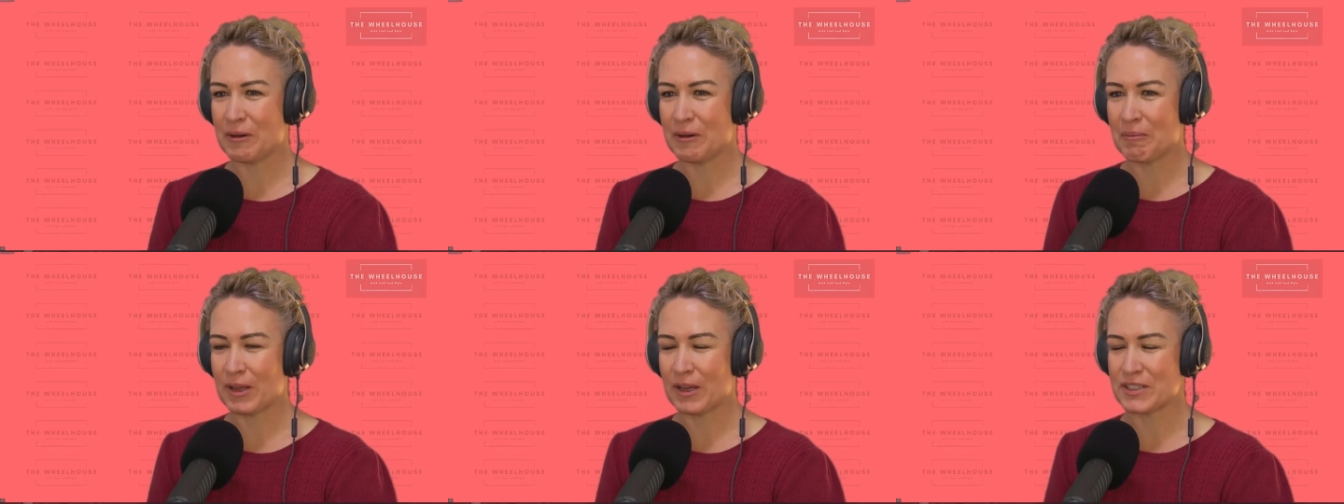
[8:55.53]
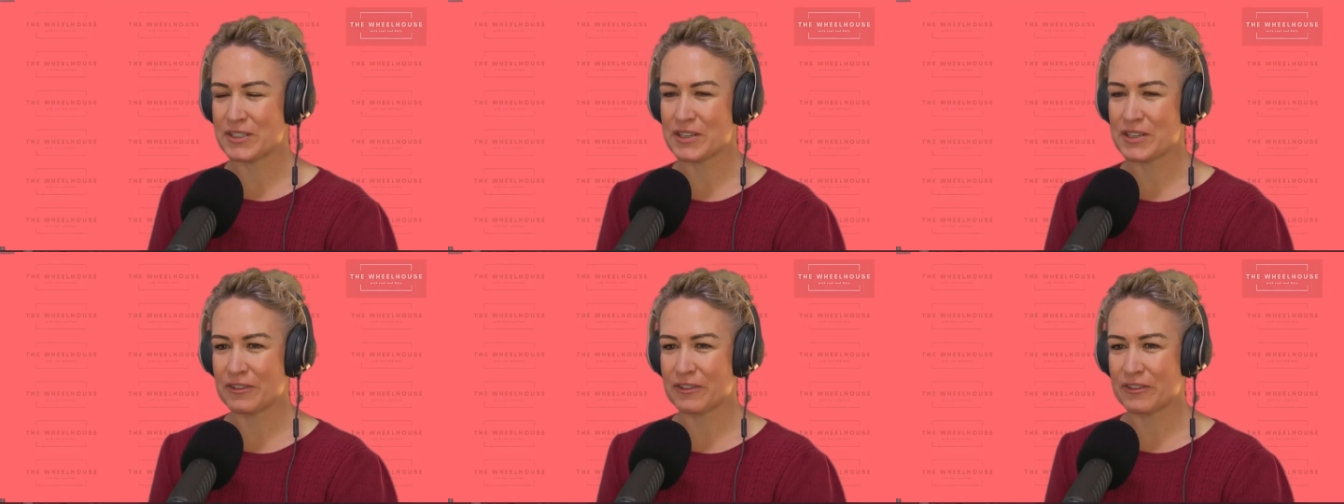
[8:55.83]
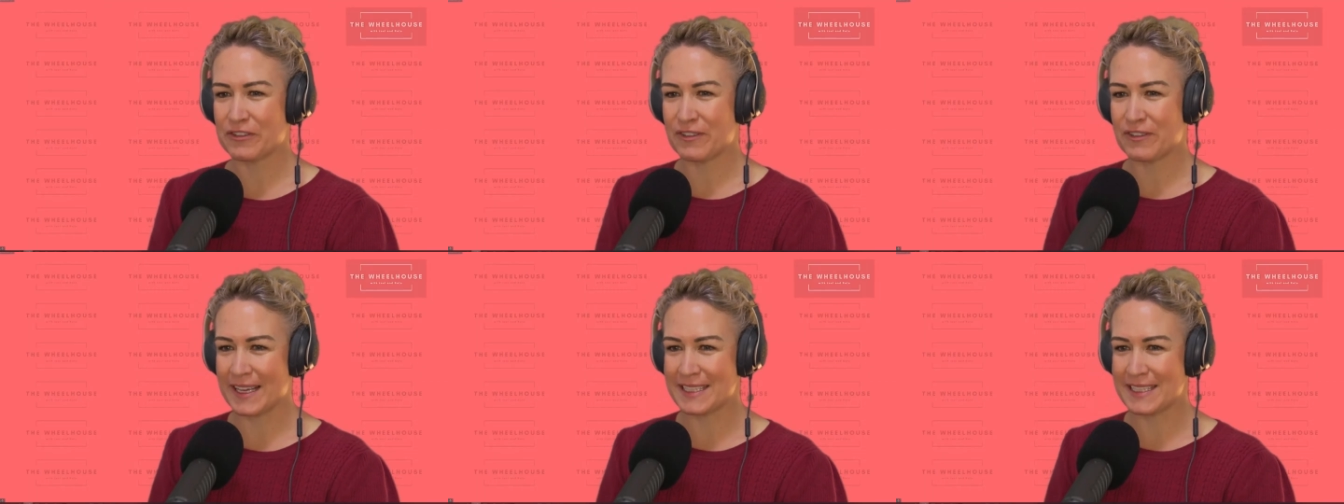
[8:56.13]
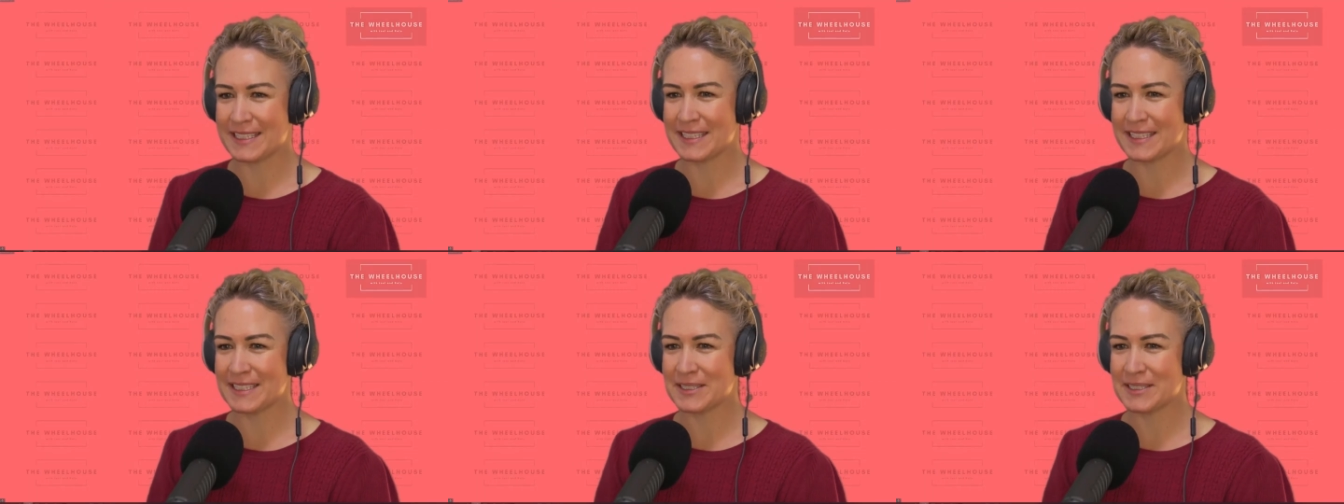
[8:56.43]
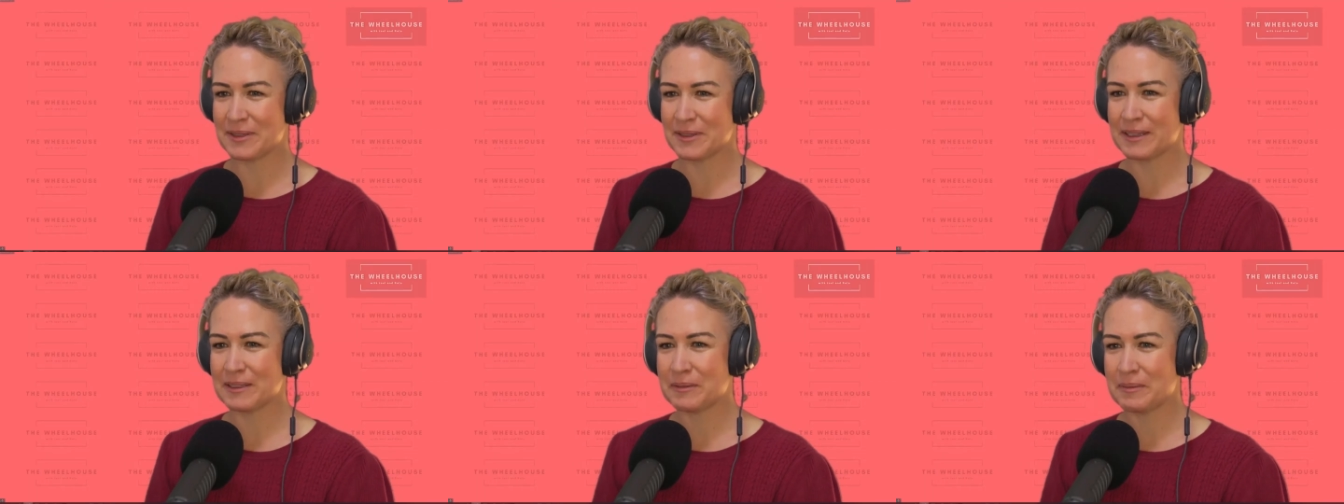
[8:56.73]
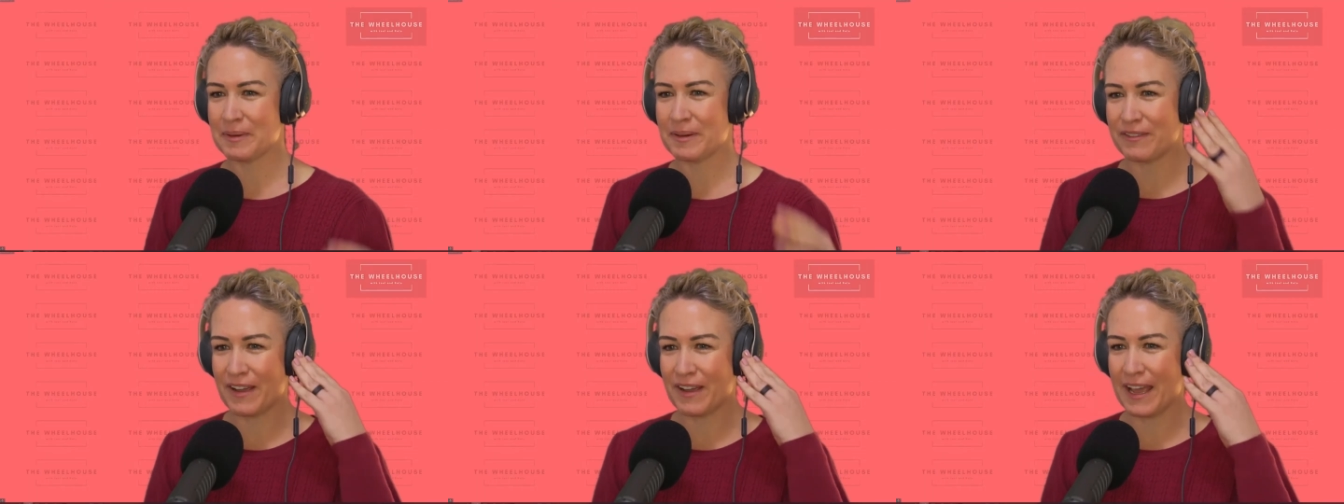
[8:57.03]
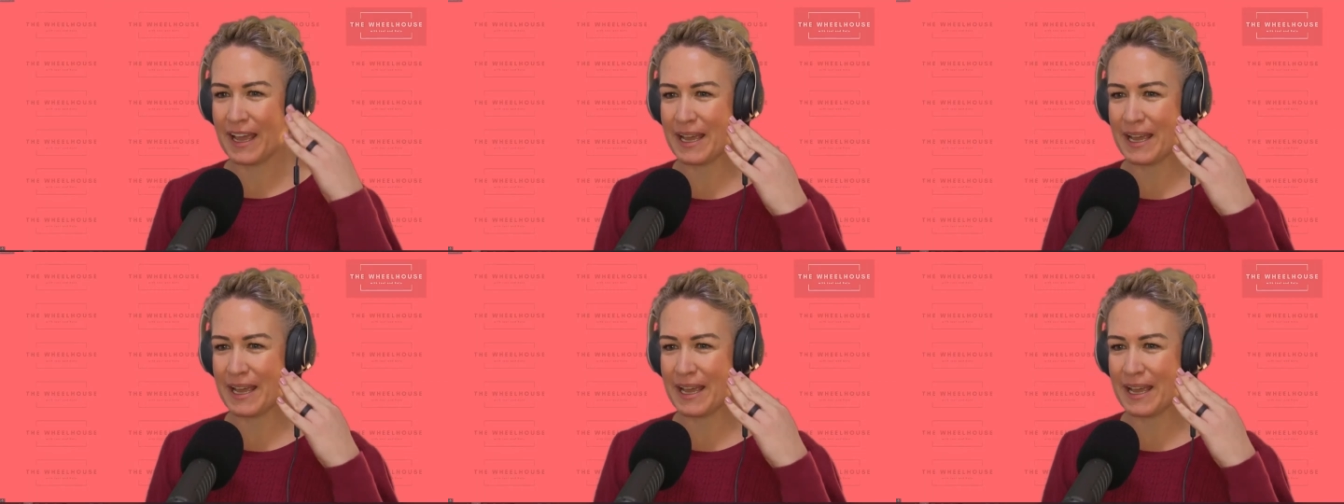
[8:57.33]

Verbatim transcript: omelette on faces with a little bit of